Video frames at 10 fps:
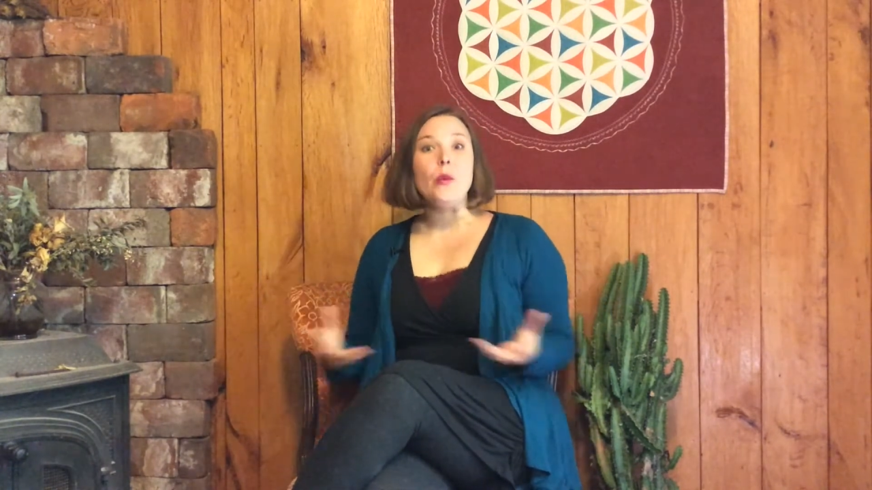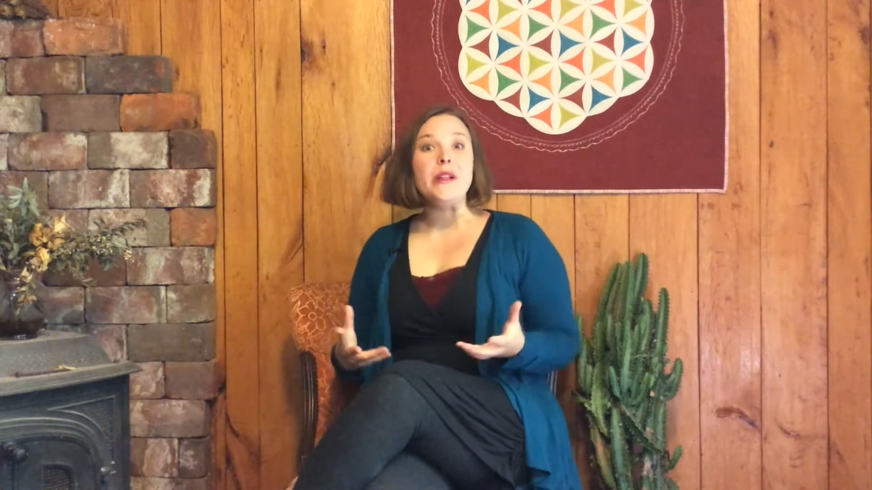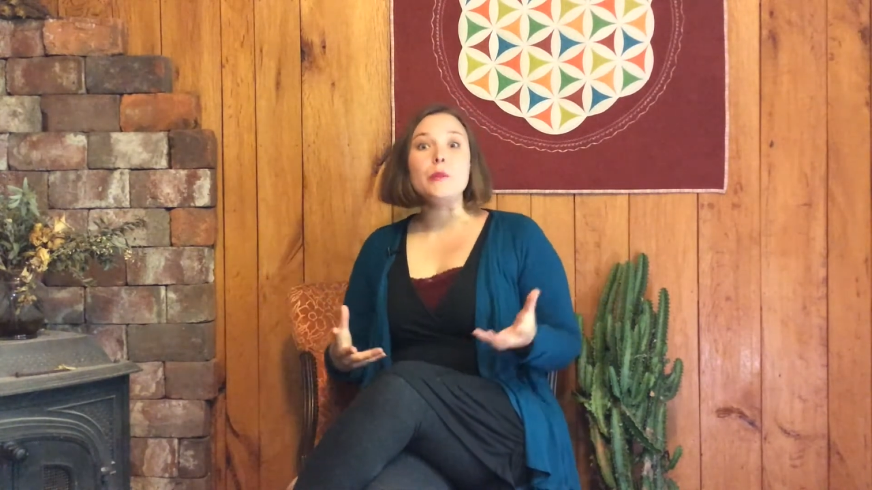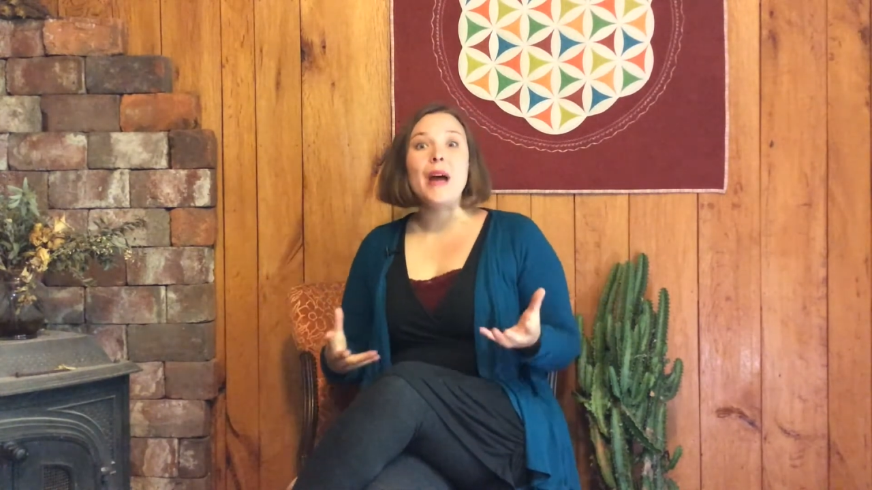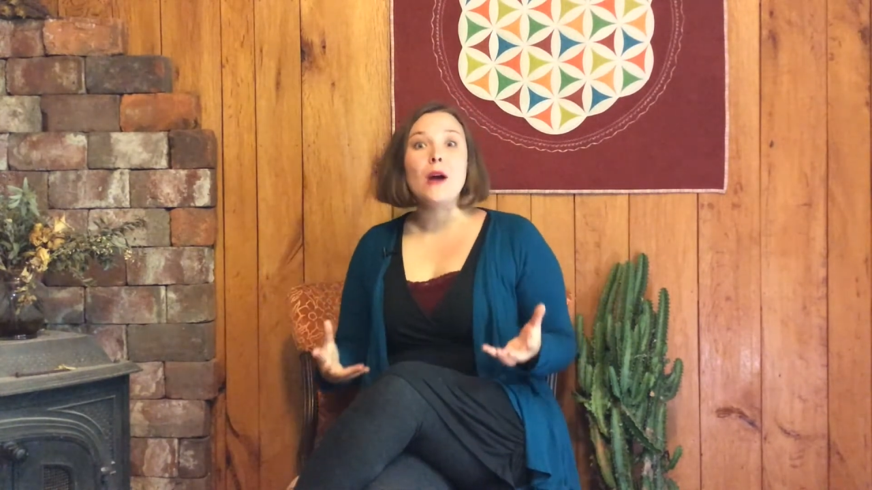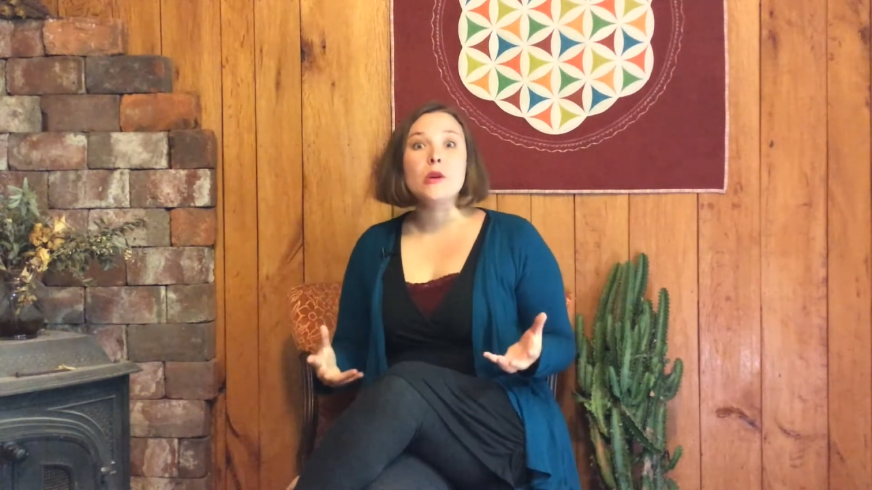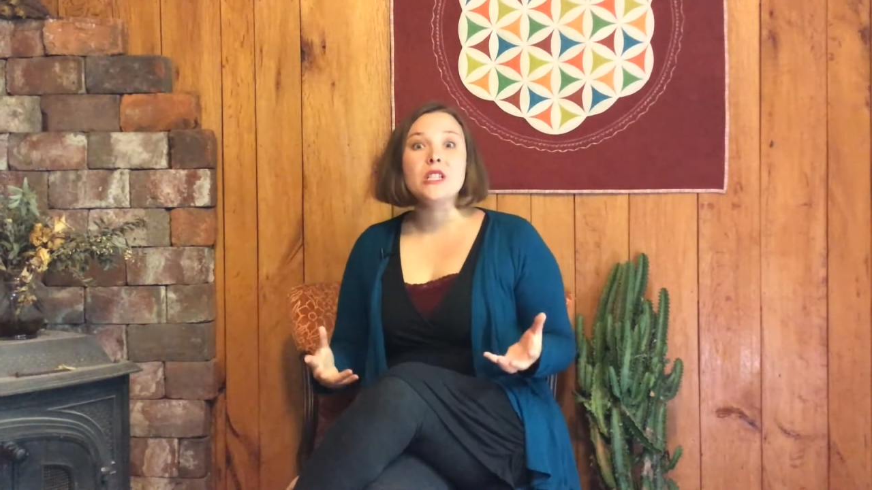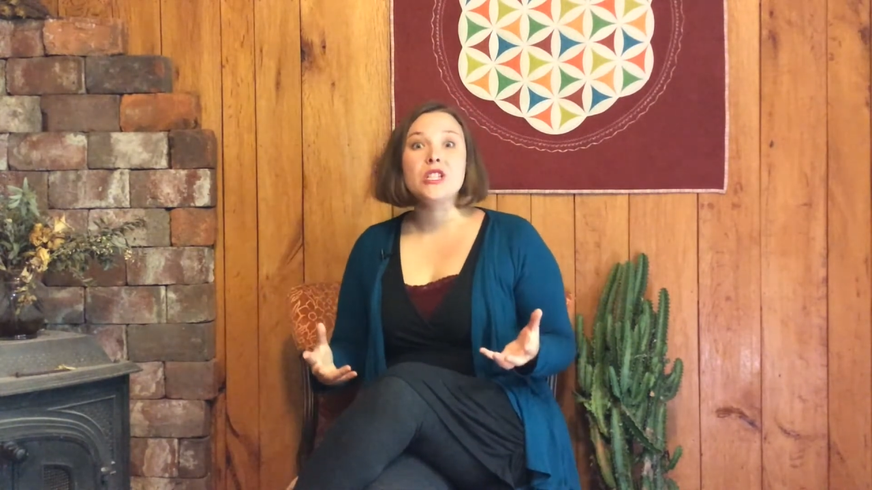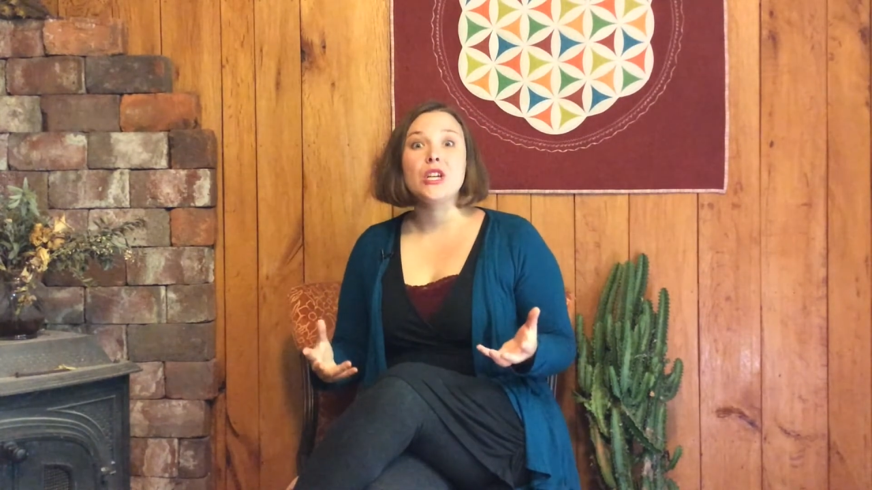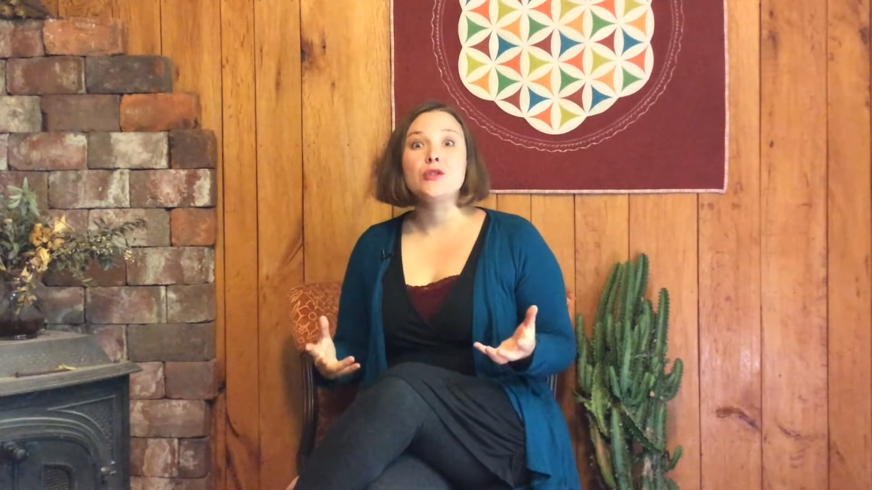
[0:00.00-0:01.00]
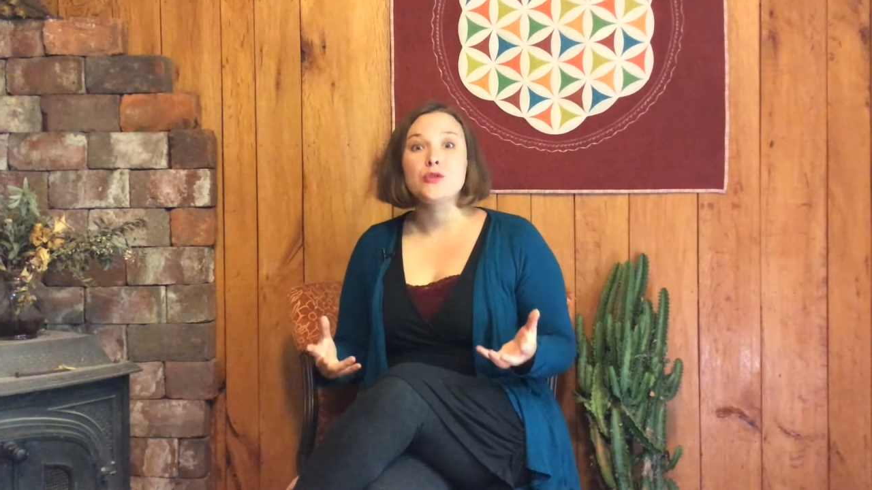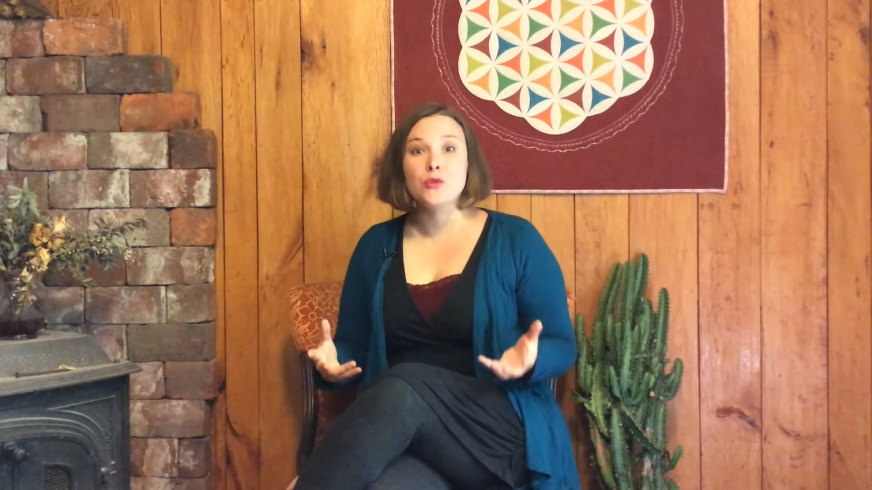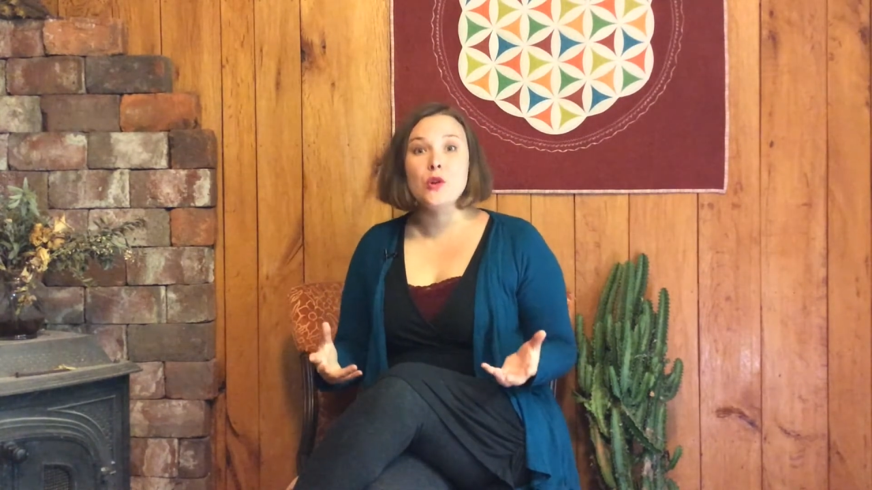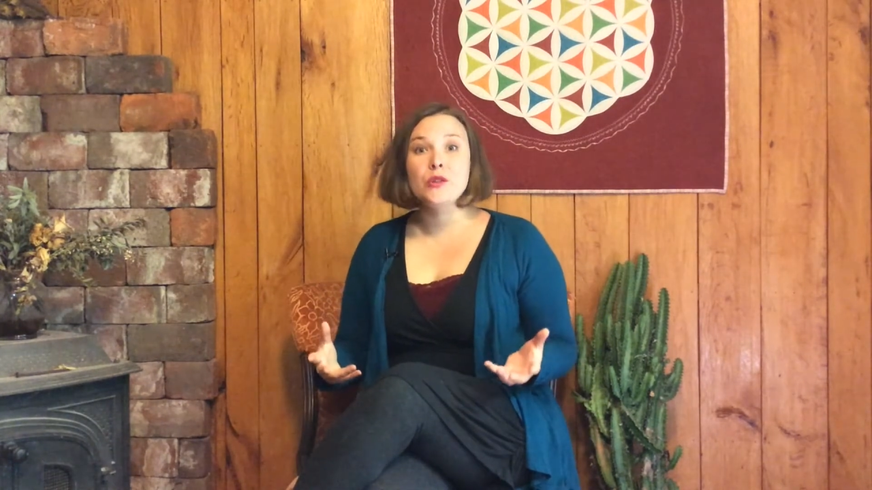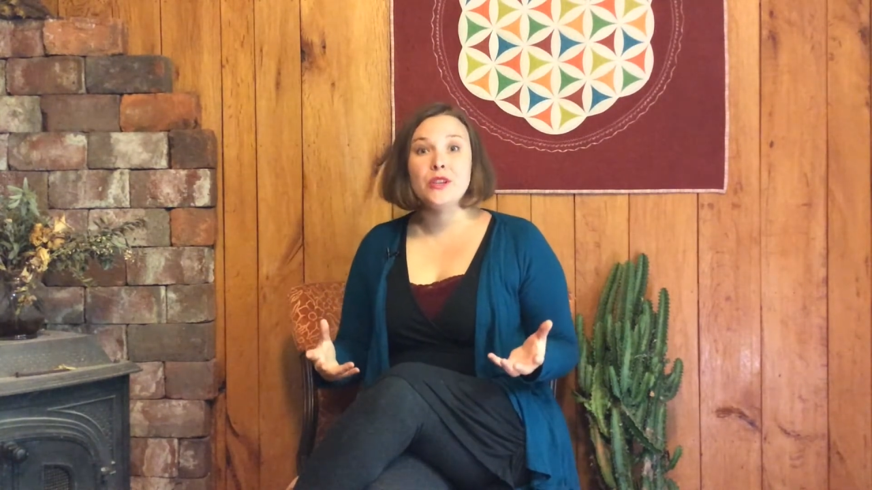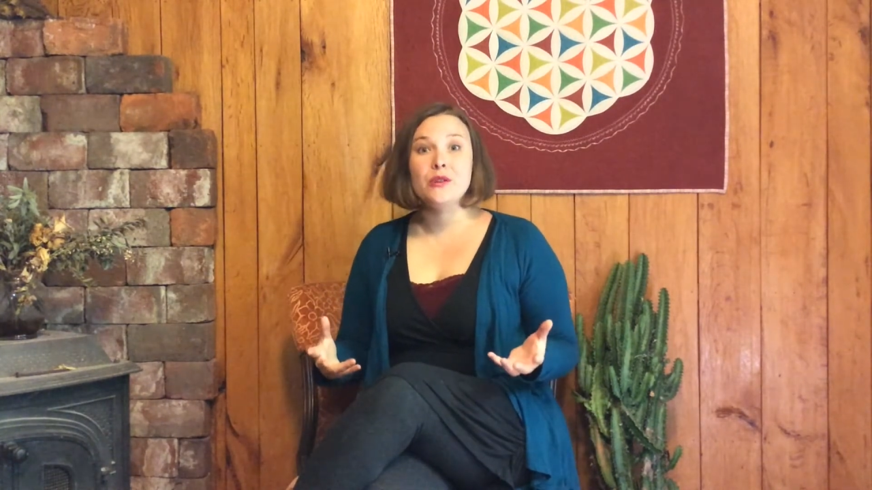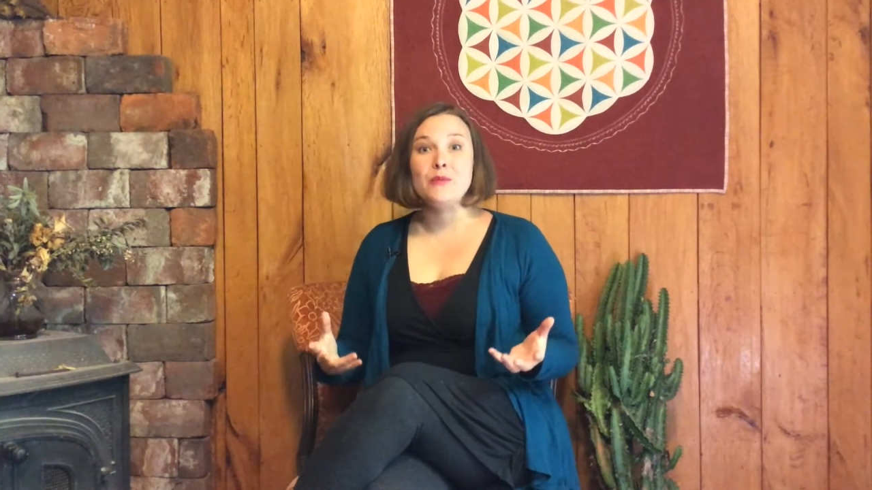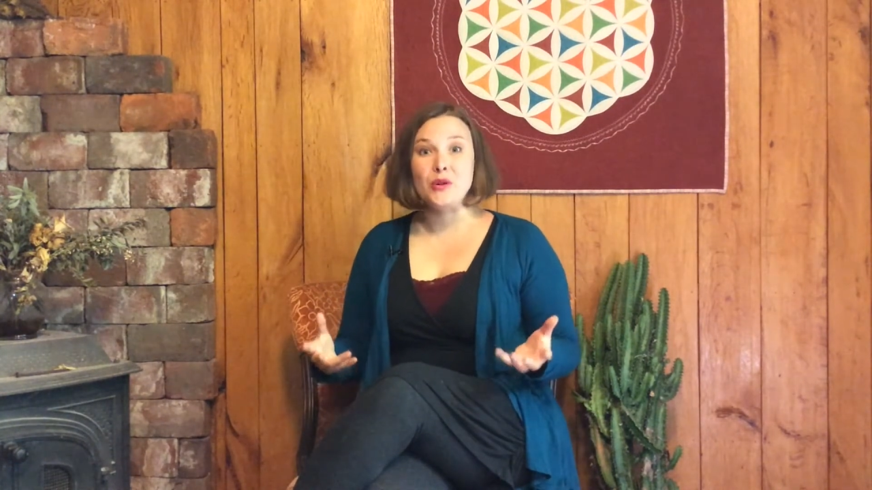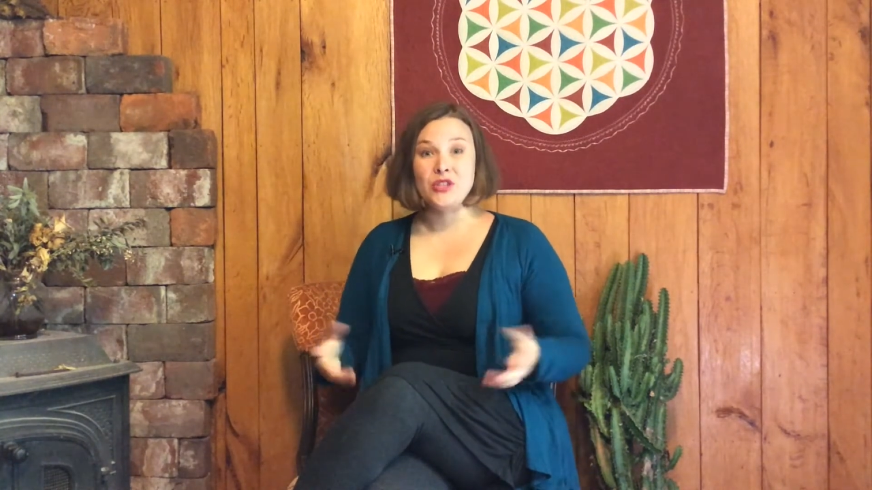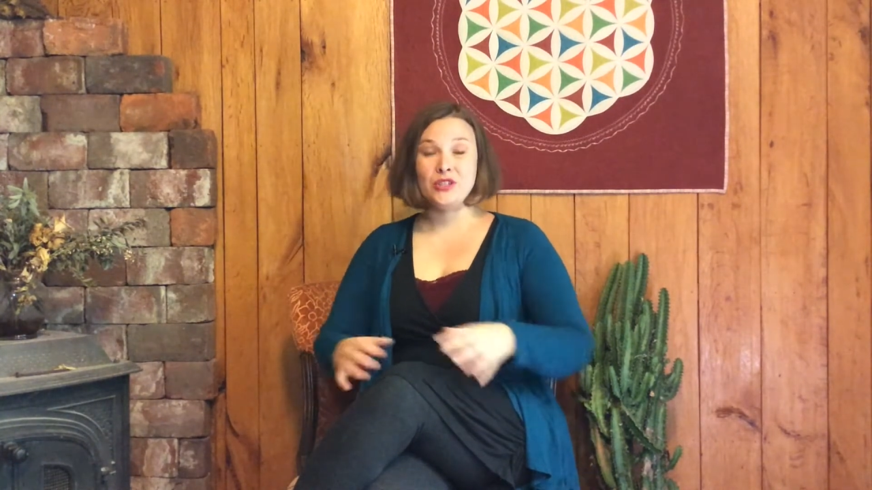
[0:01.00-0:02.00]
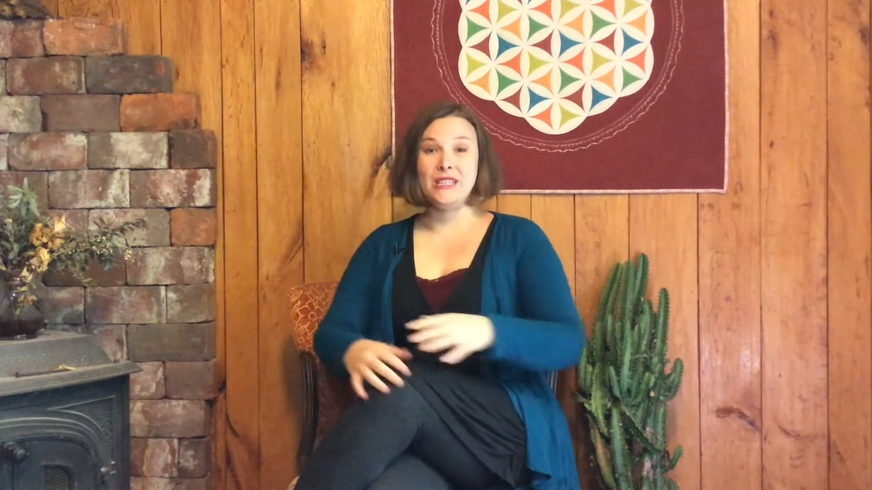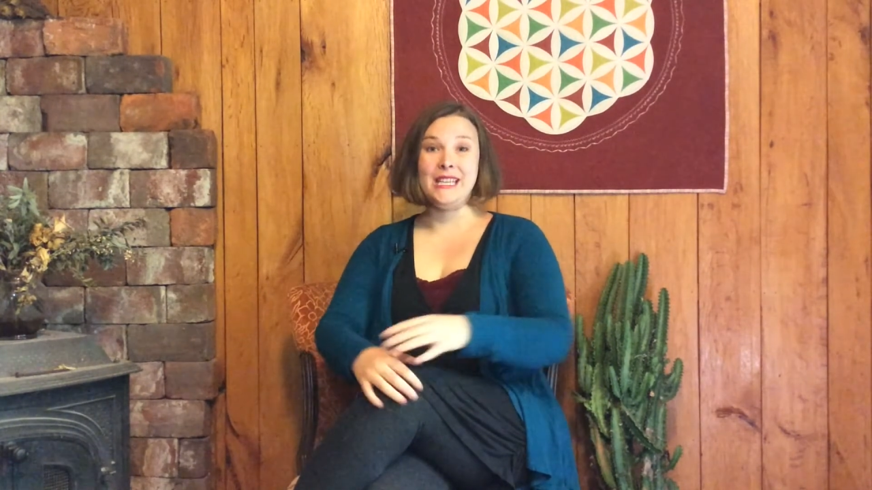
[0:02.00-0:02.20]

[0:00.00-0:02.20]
willpower to control your emotional